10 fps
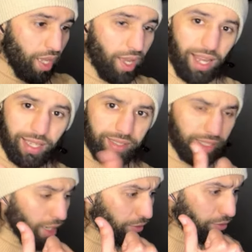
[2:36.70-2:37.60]
and
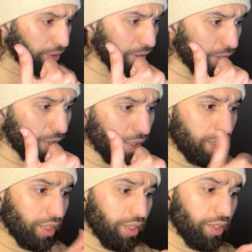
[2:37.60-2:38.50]
I have
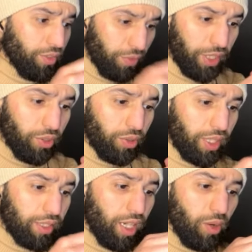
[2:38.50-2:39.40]
the video
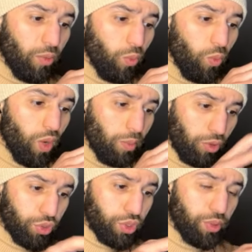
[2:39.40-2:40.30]
right now. I'm
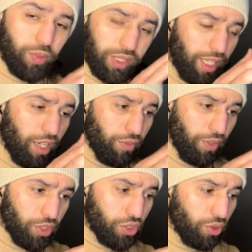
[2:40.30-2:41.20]
going to show you what I have
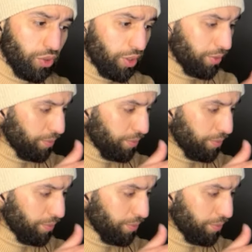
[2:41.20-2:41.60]
in the store.